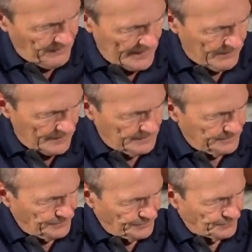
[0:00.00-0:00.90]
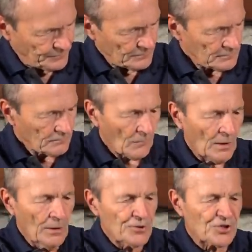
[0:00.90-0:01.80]
favorite.
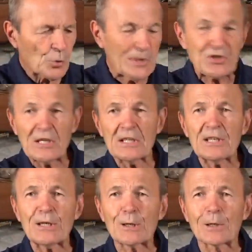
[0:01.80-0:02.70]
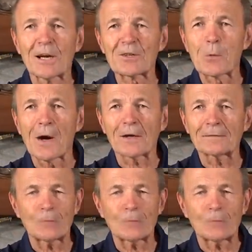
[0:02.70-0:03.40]
Switching gear underwater.